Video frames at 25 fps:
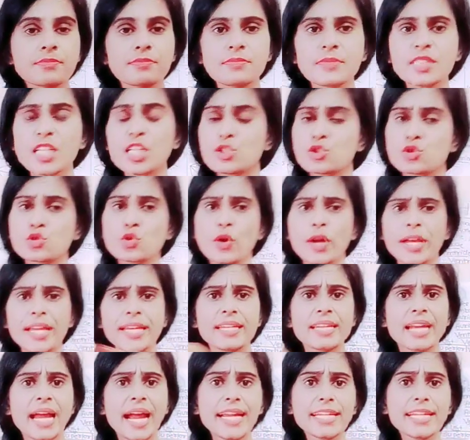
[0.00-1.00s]
So in
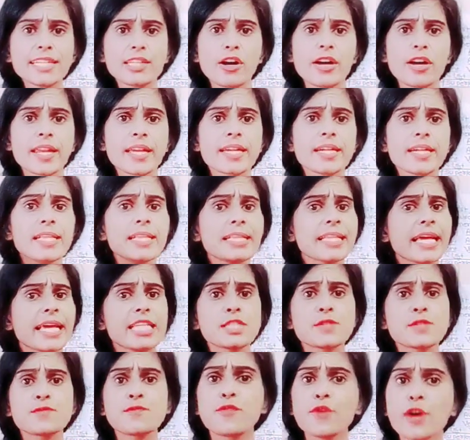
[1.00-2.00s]
right auricle there is
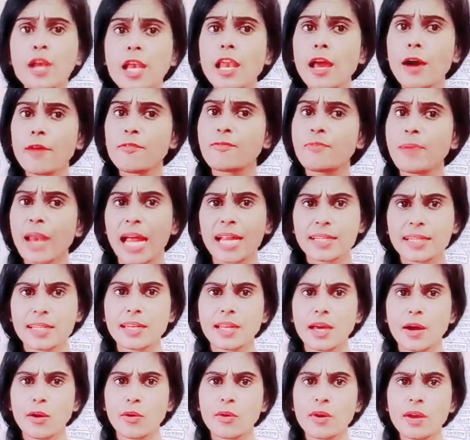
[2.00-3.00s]
full of blood
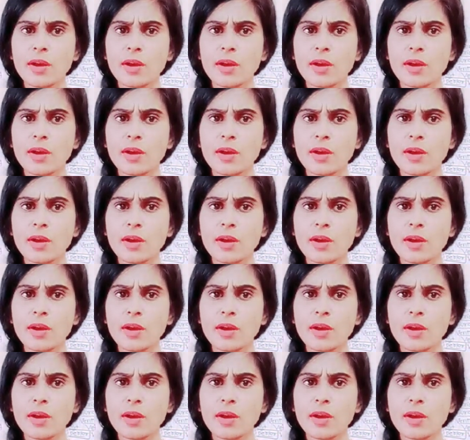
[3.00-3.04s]
now.